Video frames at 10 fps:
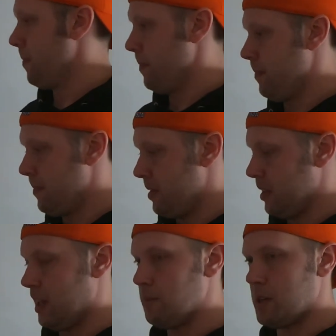
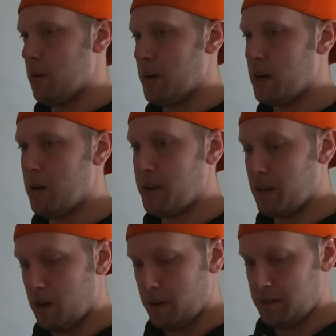It keeps going and going and
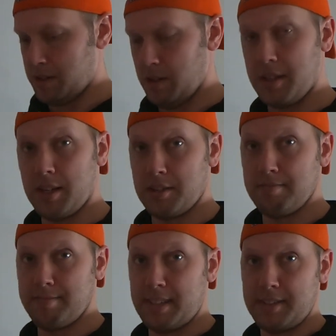going until it doesn't,
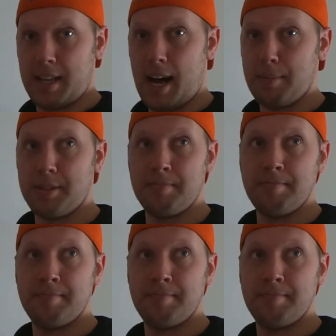and then it stops.